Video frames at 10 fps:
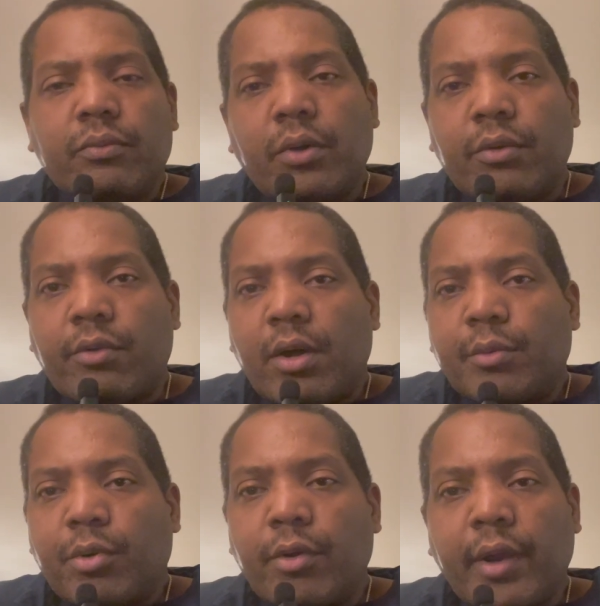overall the
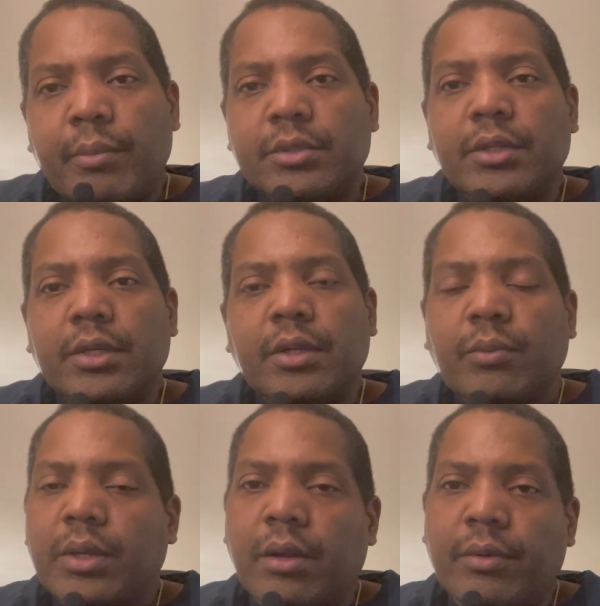program is good, and
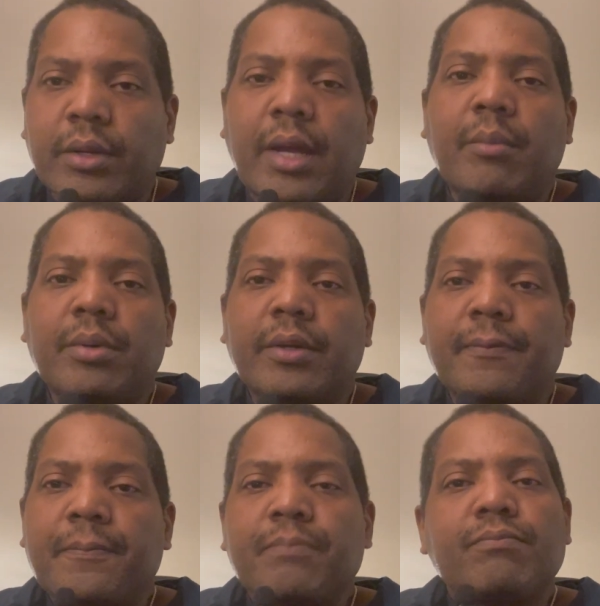we learn a lot. But
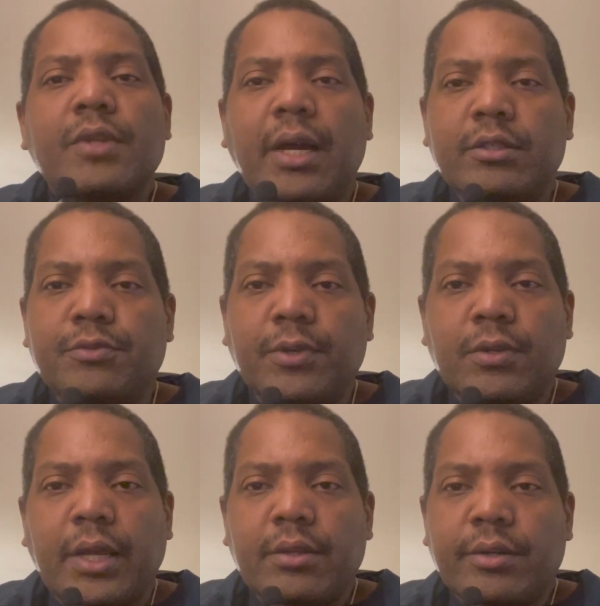I just feel
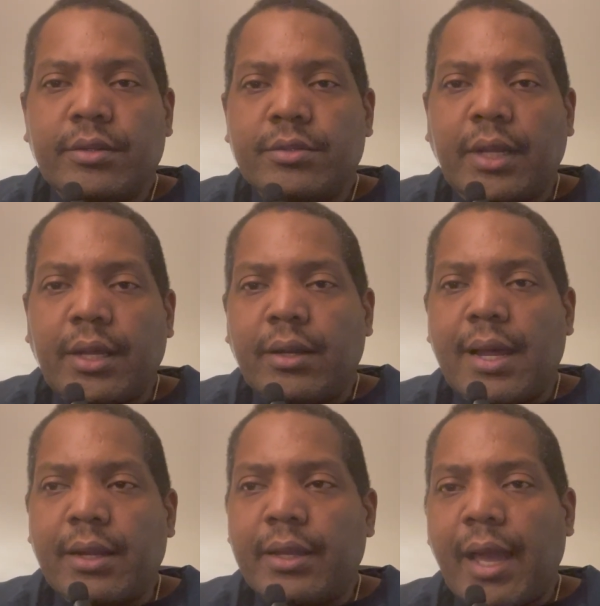like there's like a
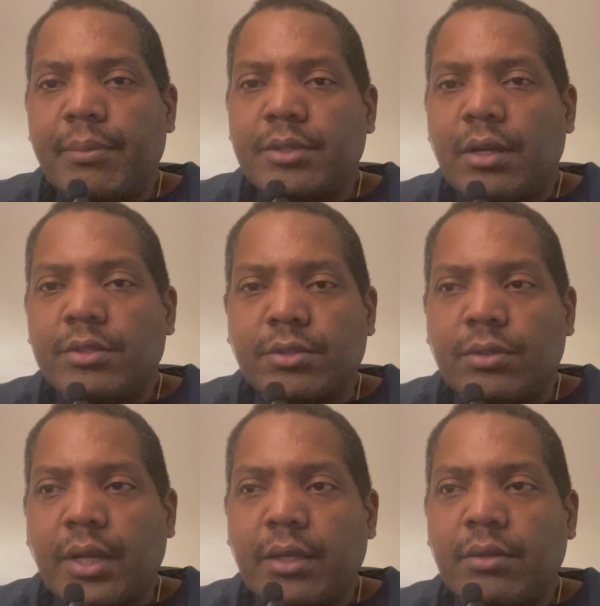lot of gaps also.
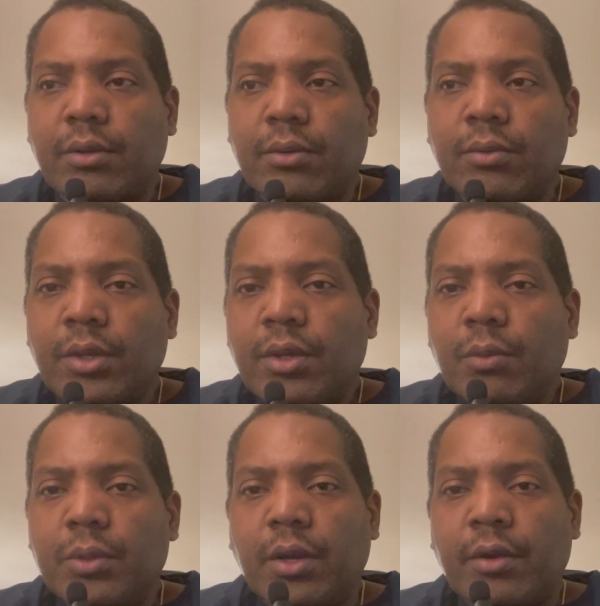Like
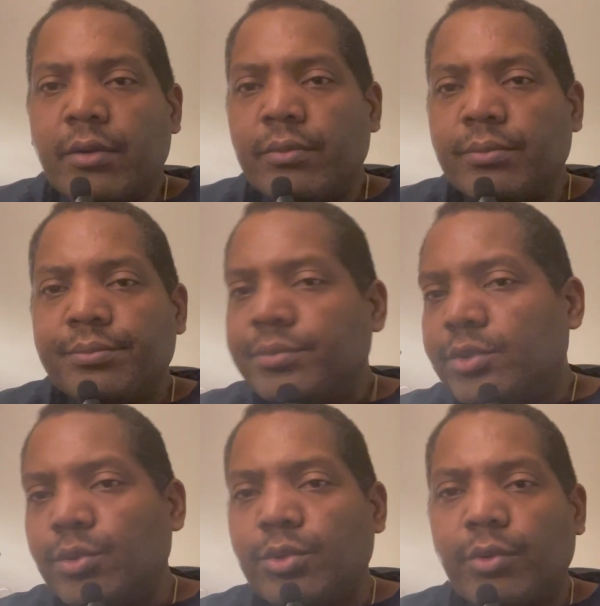we learn
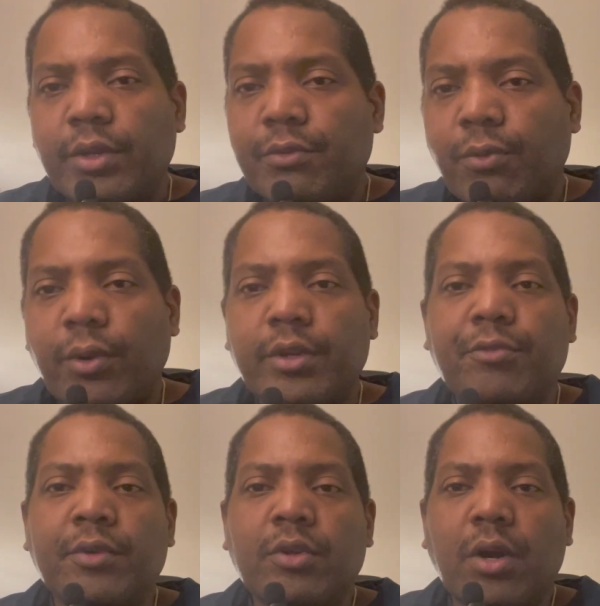two, three, four
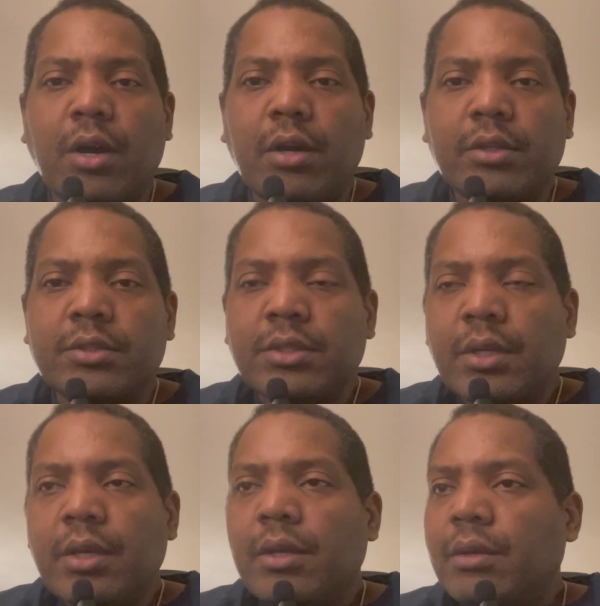different DAWs
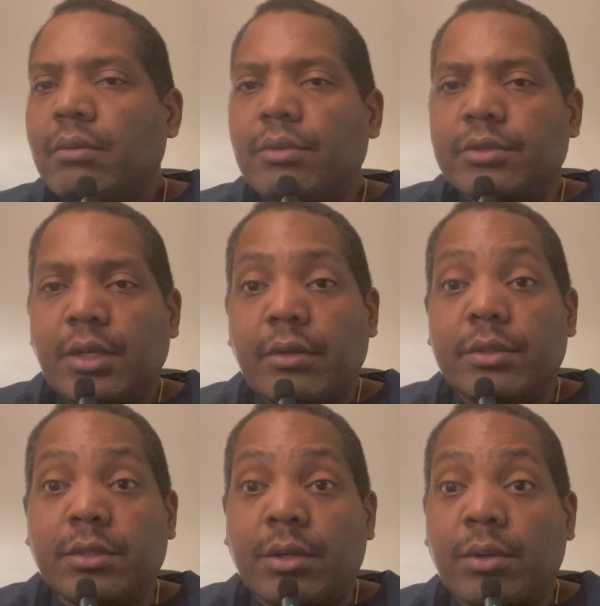instead of
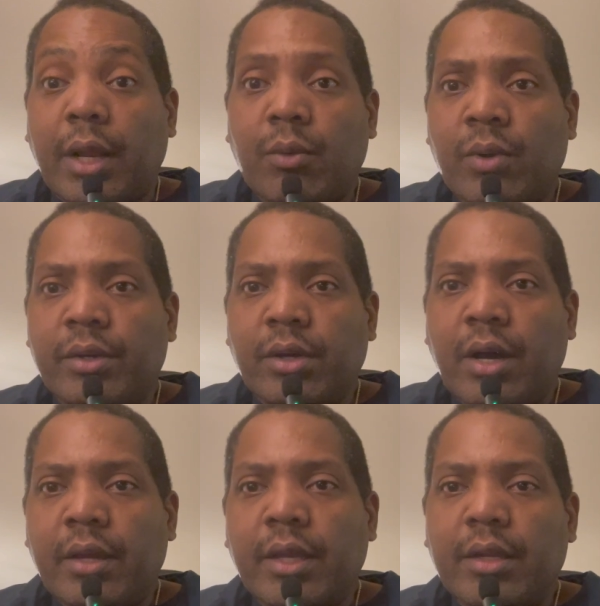just learning like one
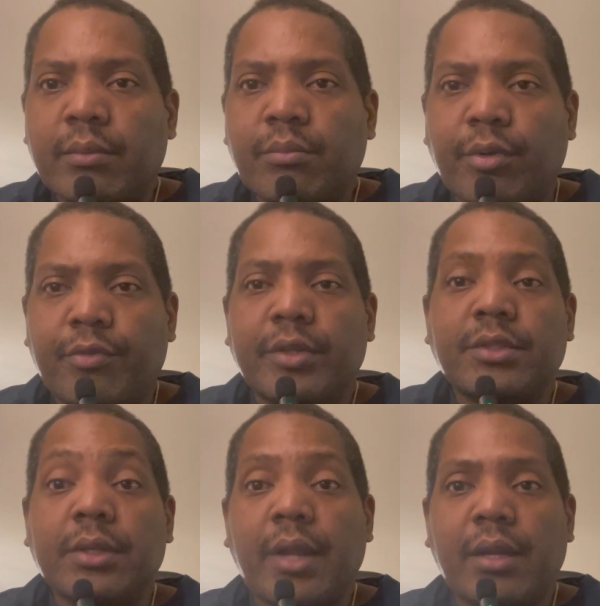DAW and getting
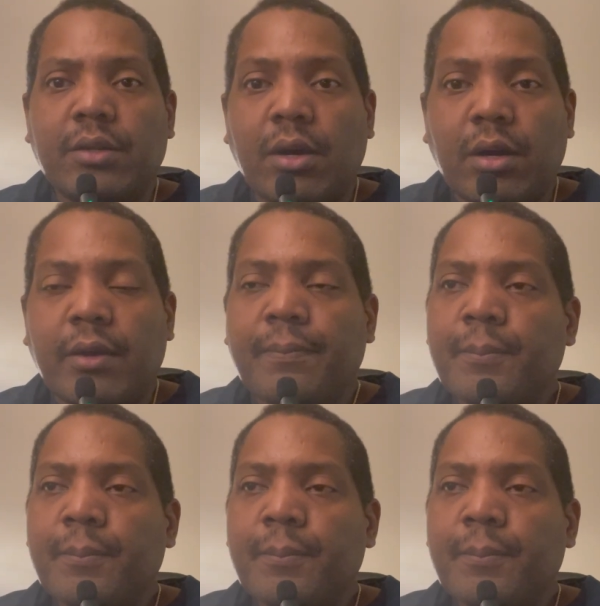proficient in that DAW.